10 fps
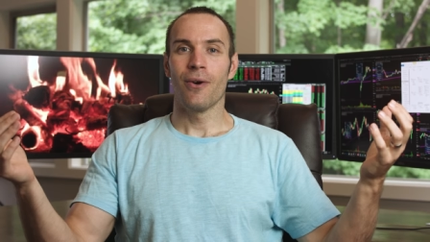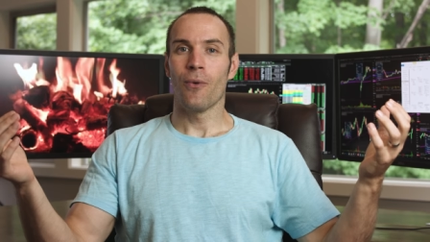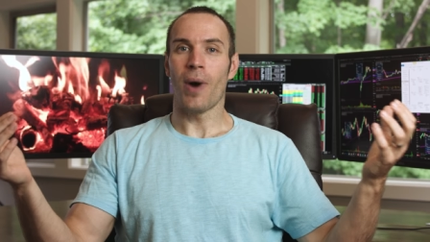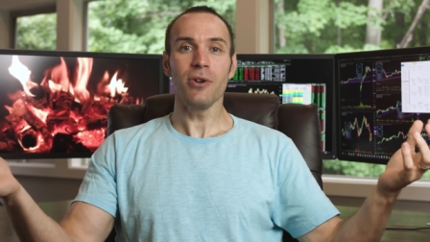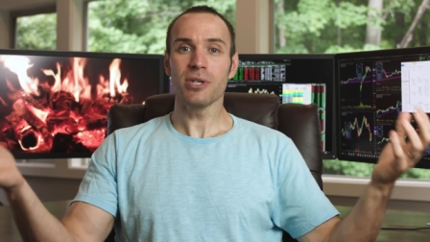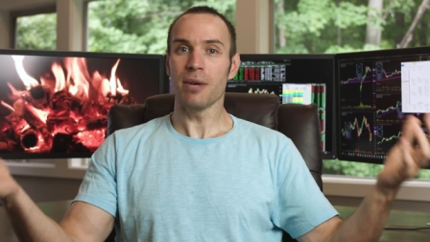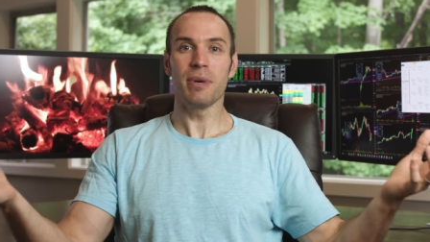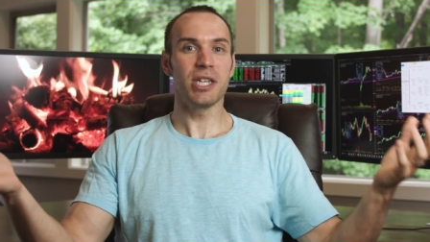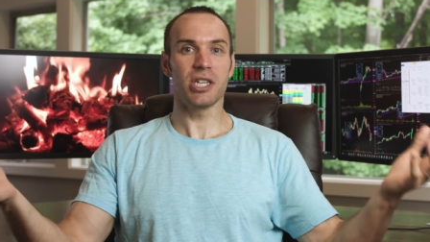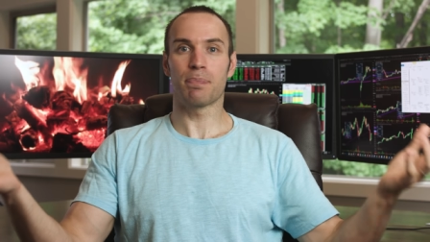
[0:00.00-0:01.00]
why don't
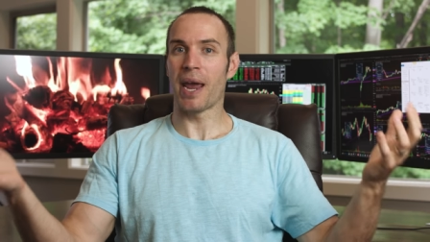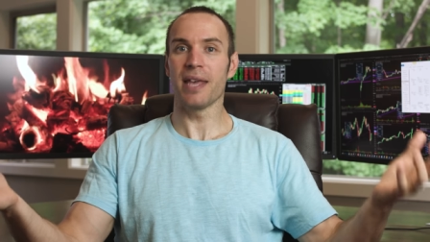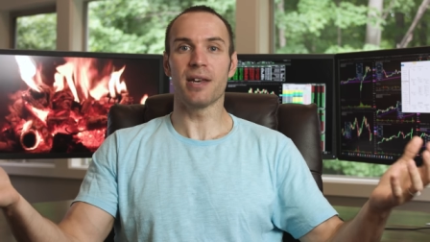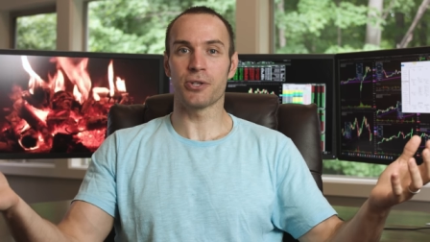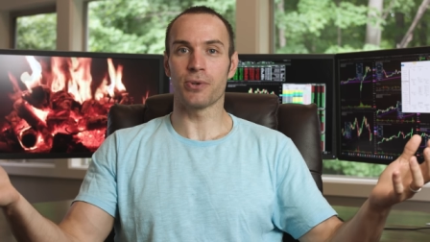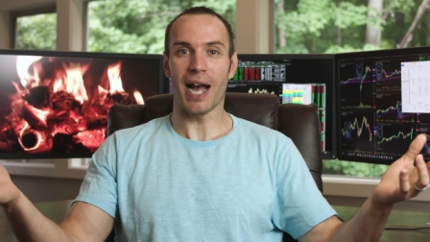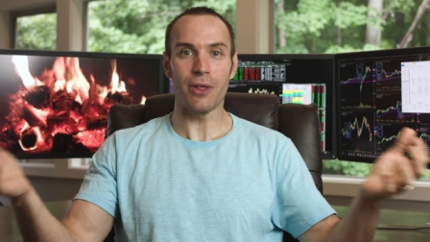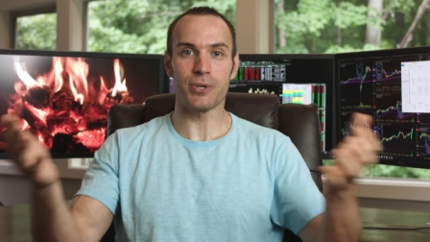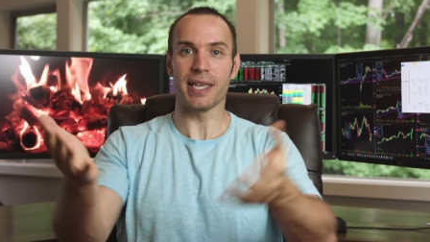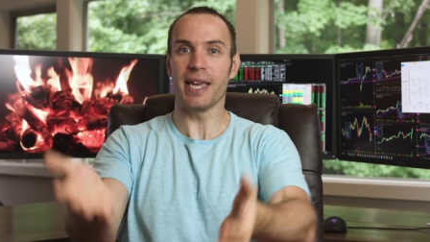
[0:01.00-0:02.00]
somebody just pay the
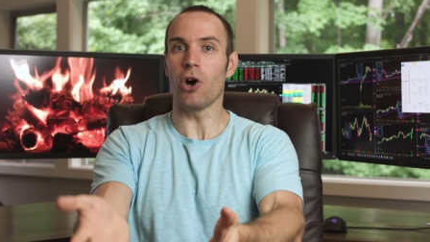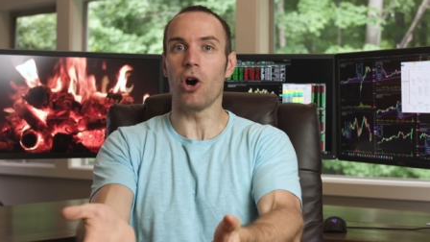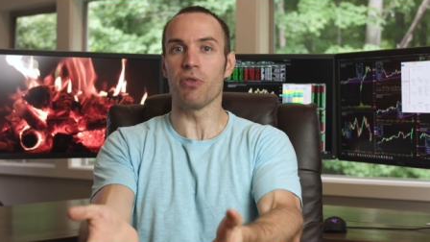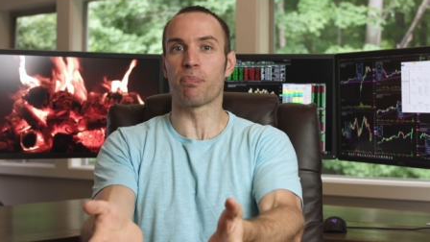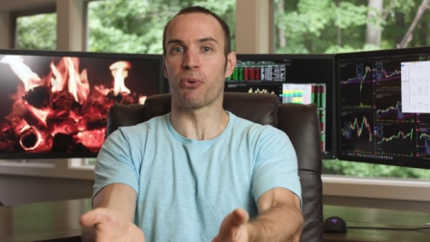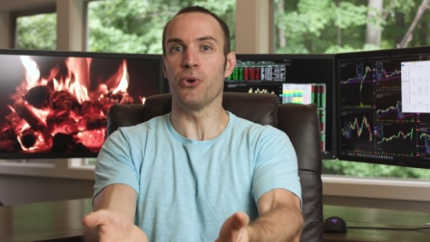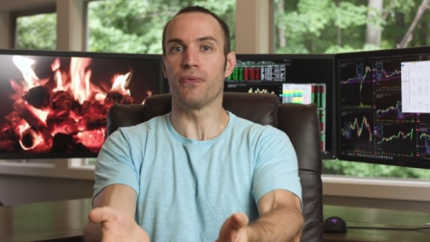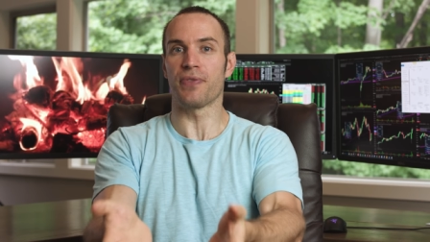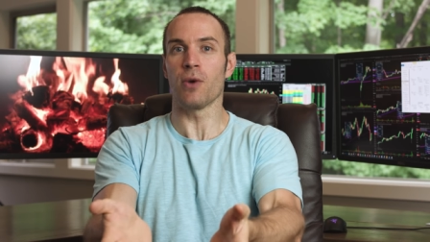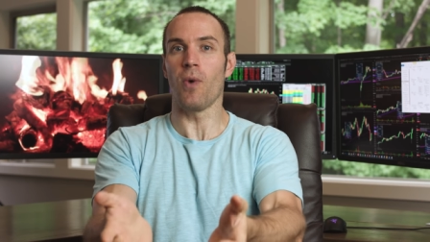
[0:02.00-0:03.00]
$100 and get all the
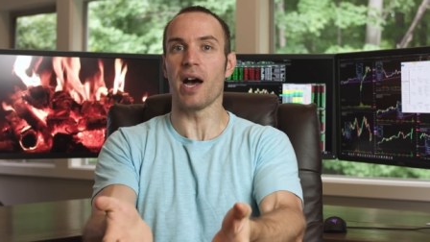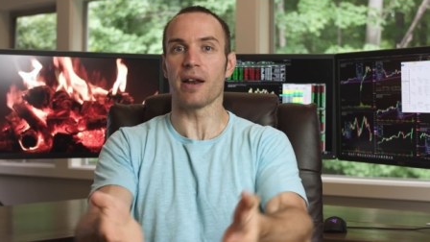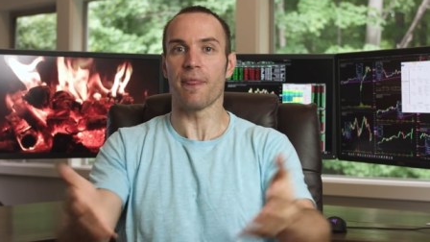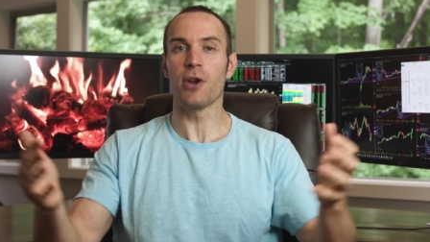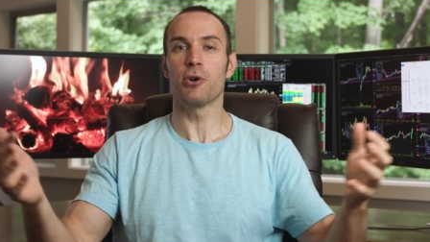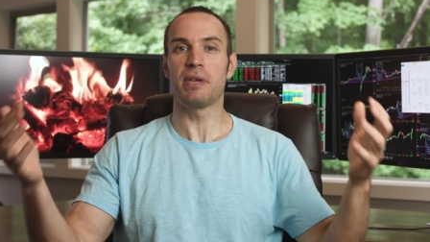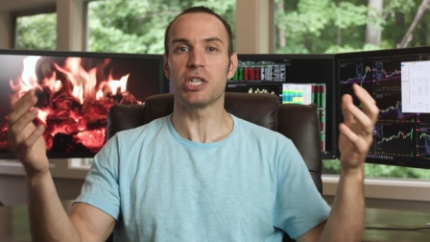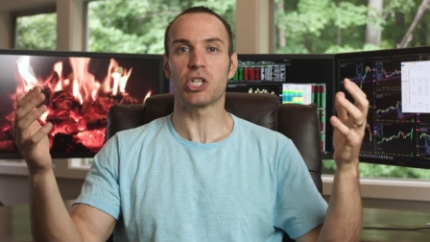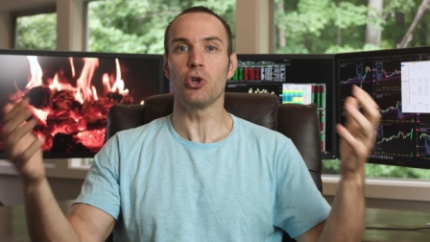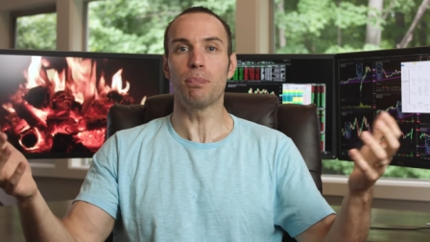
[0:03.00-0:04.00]
proof they want? They would be
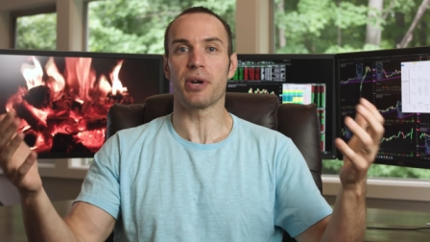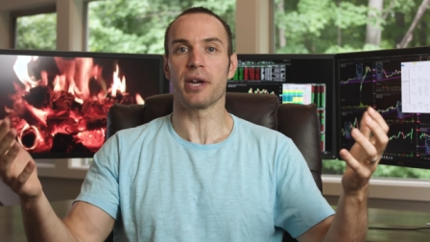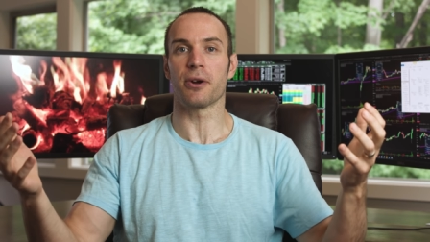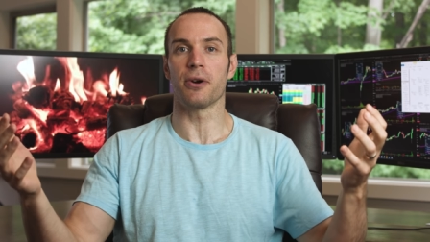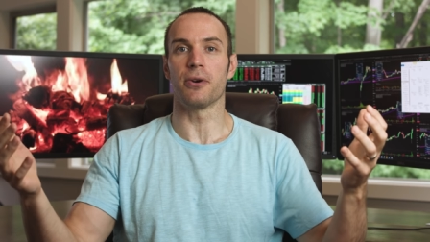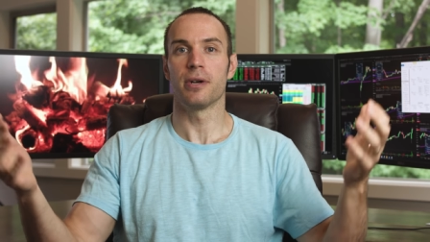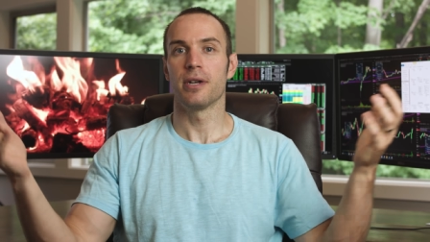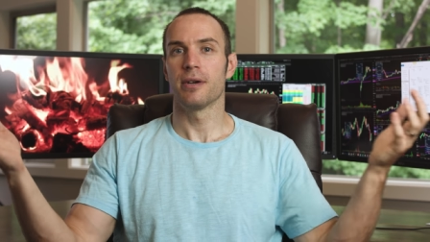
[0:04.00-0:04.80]
a superhero.